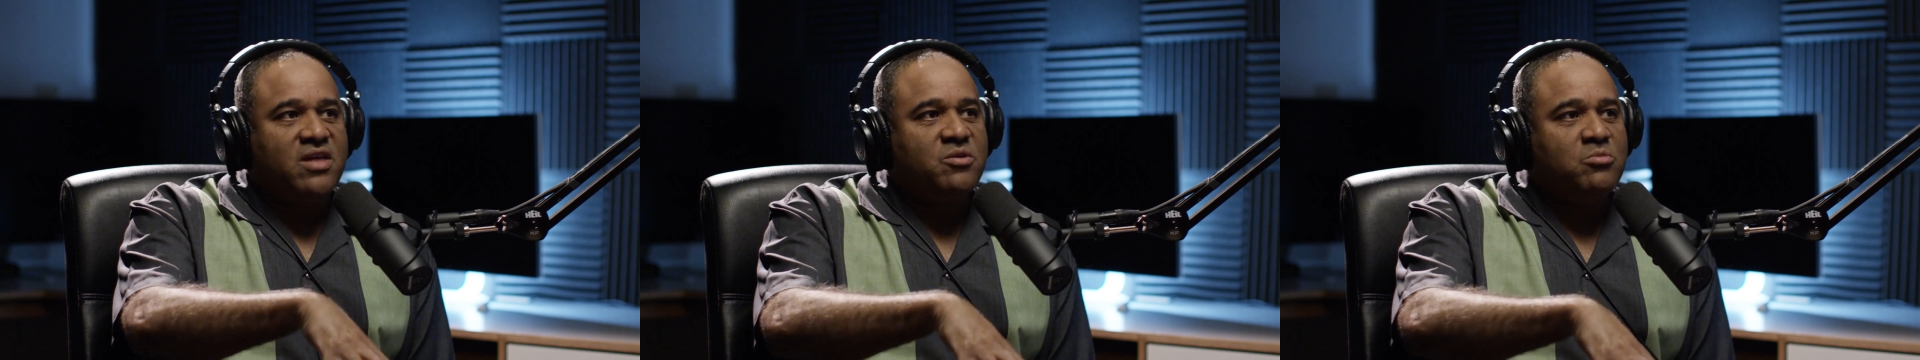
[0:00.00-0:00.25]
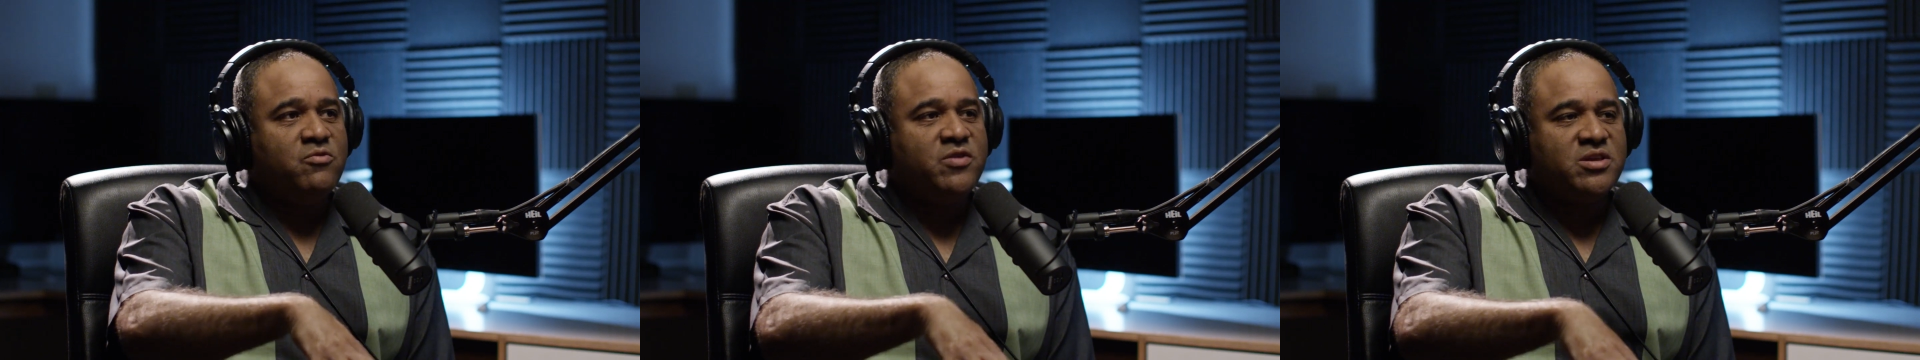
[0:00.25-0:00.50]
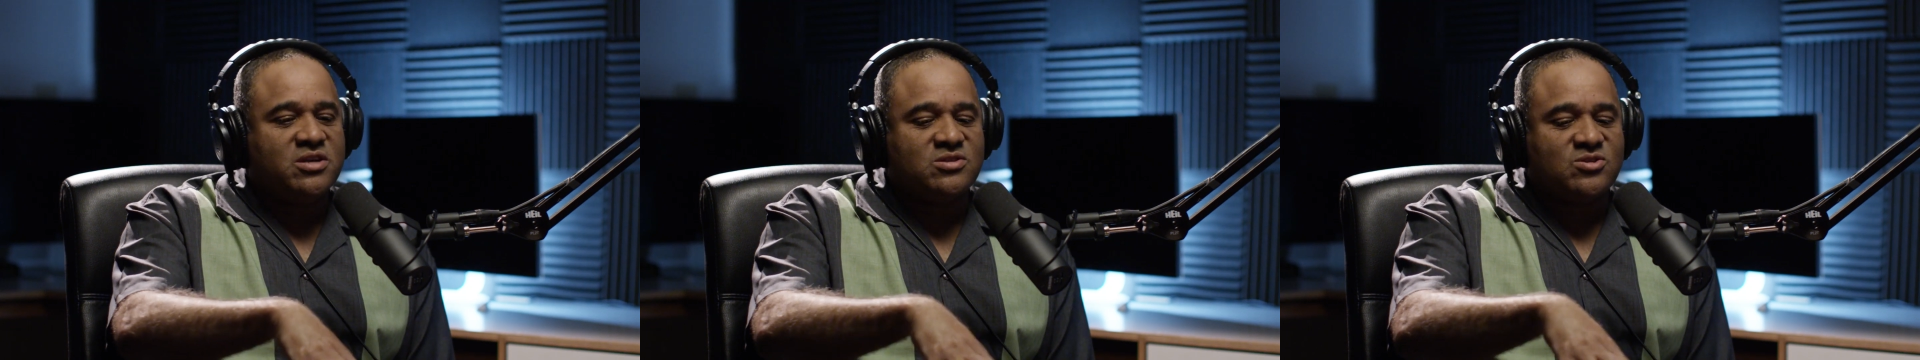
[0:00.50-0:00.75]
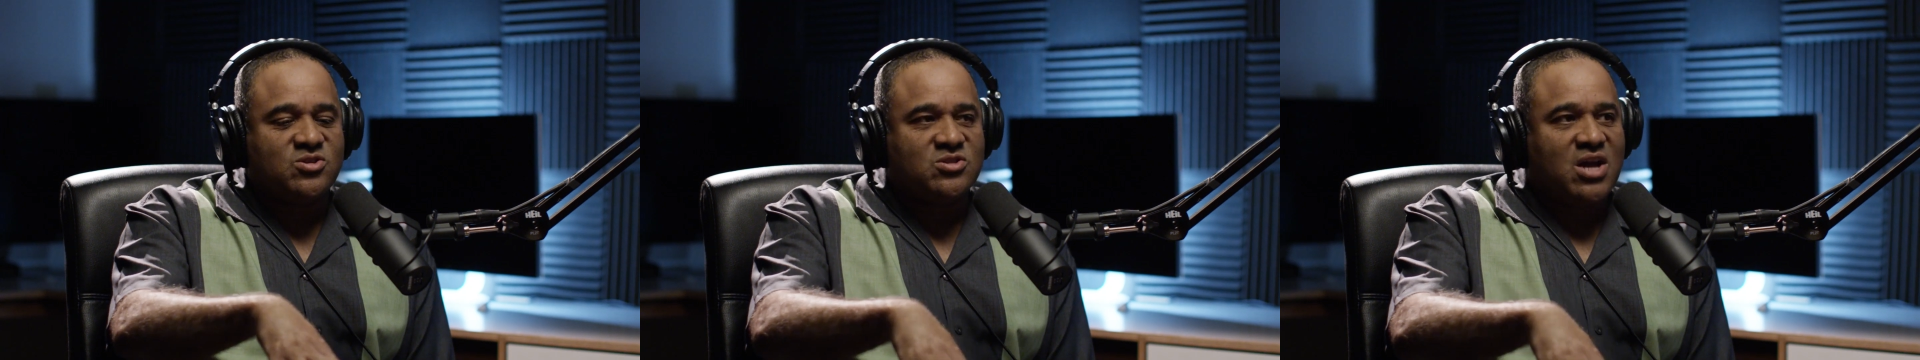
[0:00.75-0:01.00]
the movie
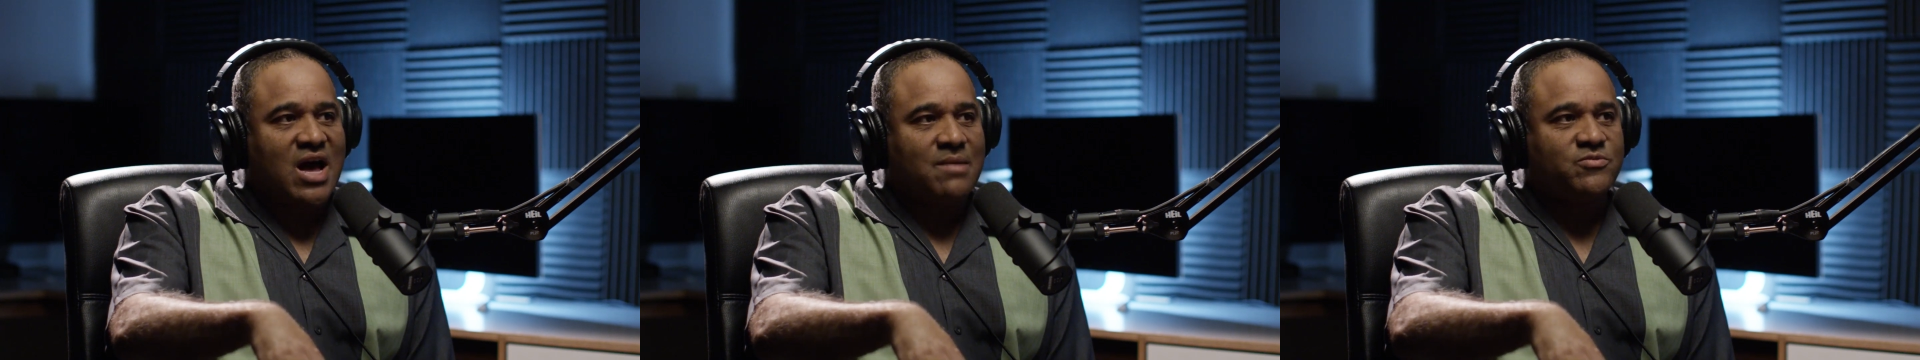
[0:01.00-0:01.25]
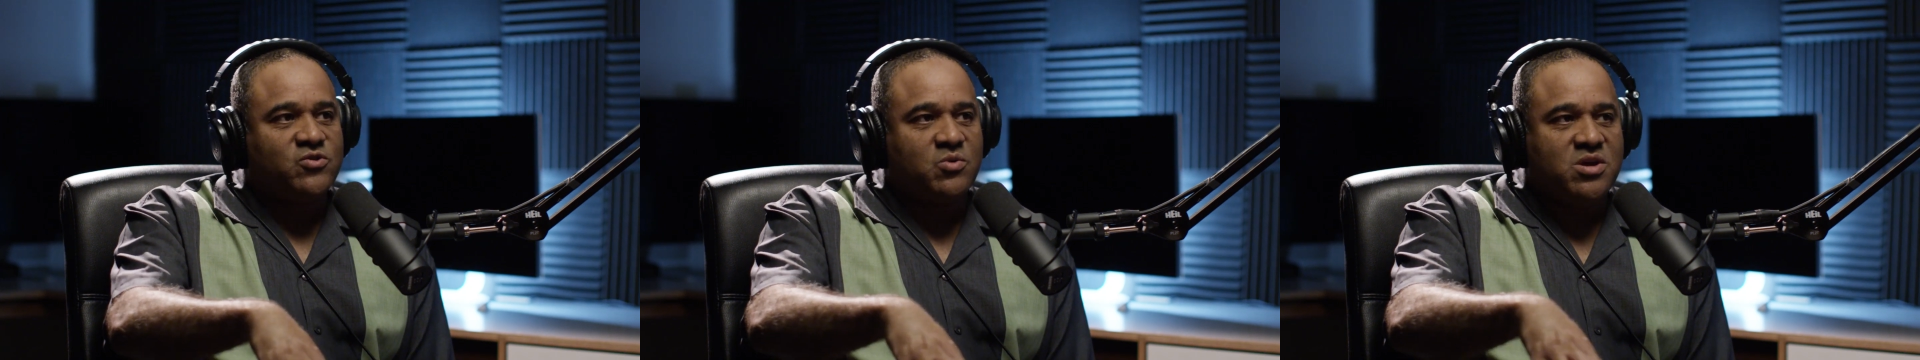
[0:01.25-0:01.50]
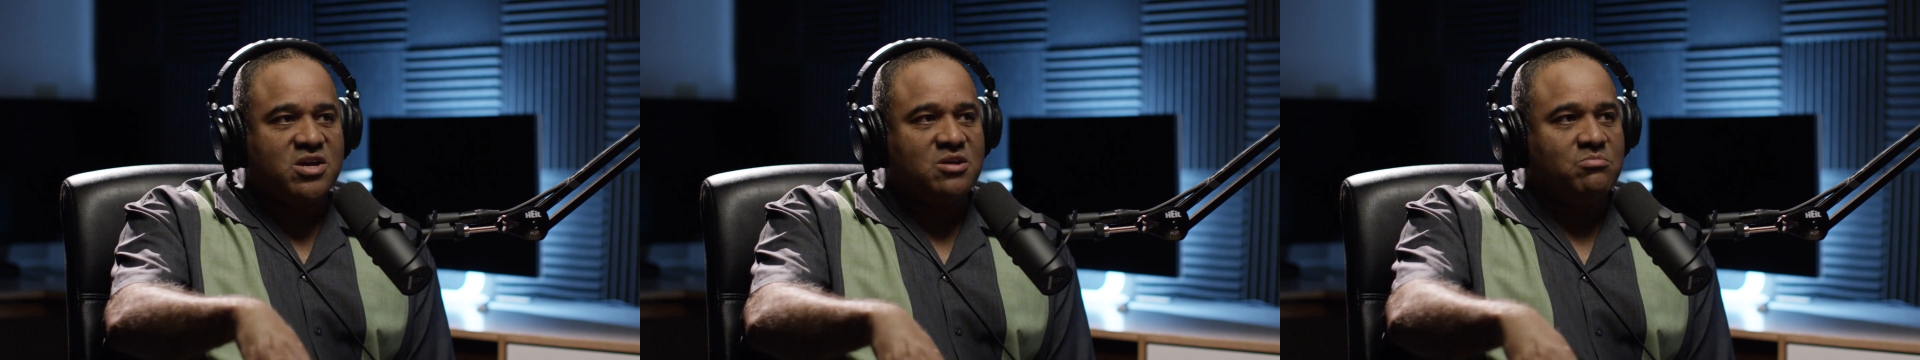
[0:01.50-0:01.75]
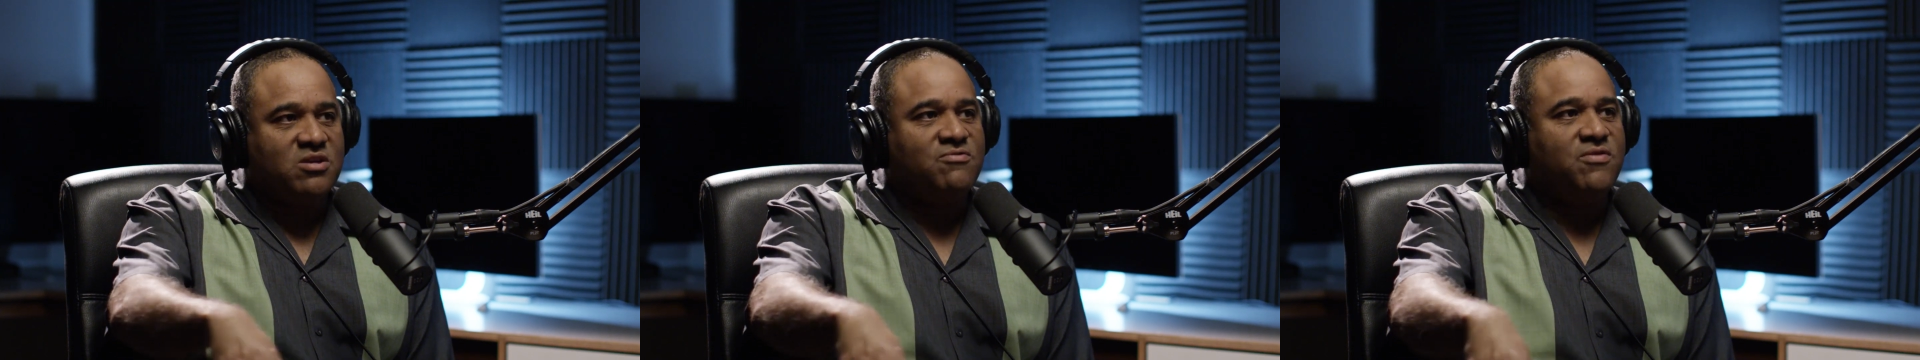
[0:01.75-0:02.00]
doesn't stop so he
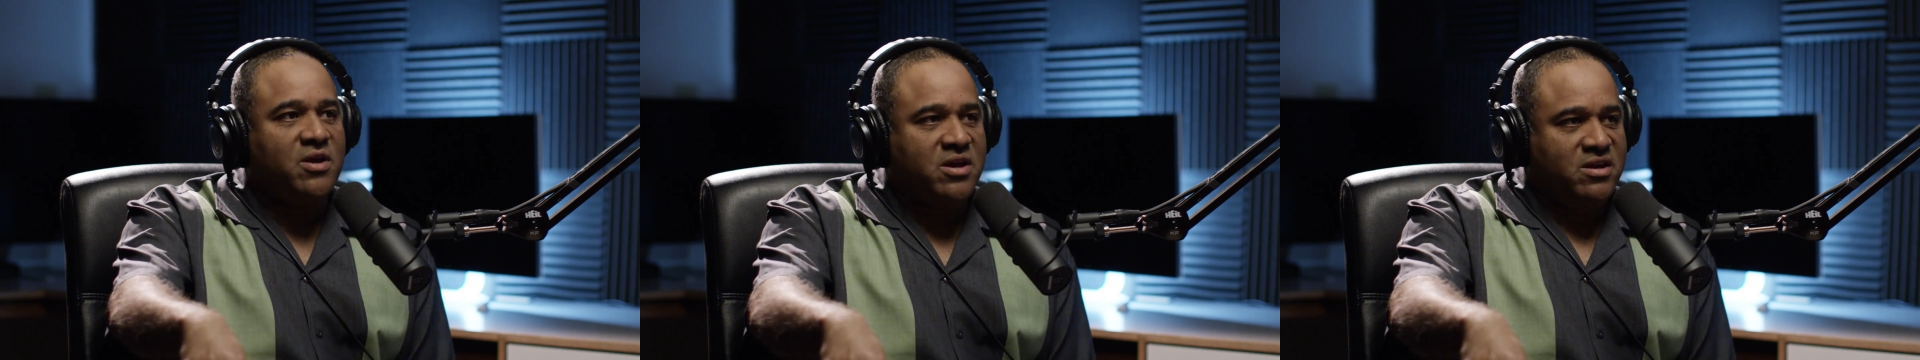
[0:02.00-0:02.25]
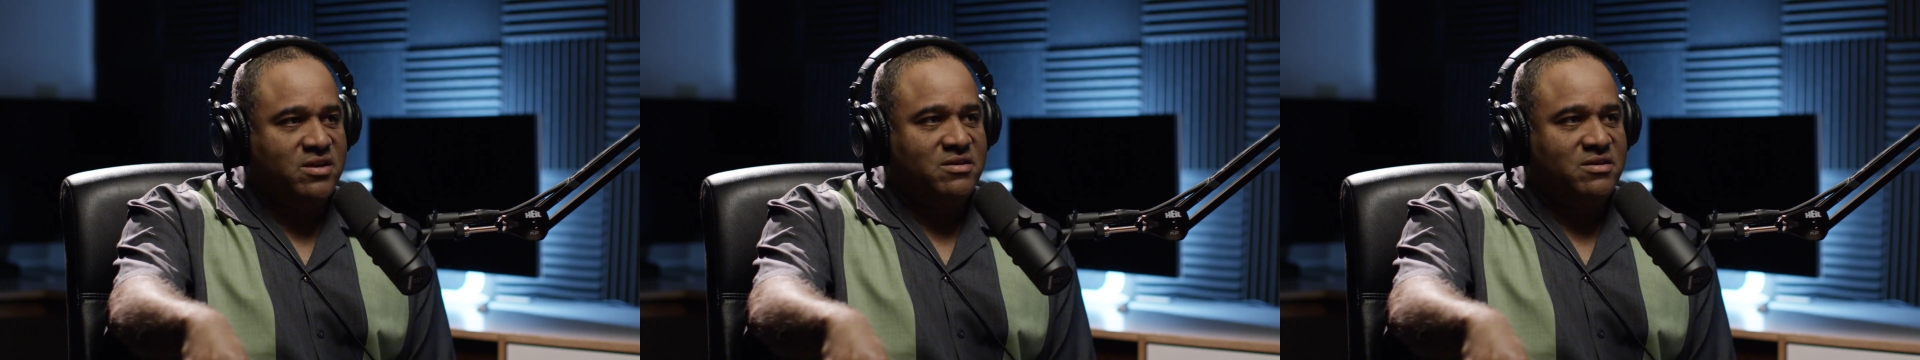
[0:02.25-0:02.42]
can be funny.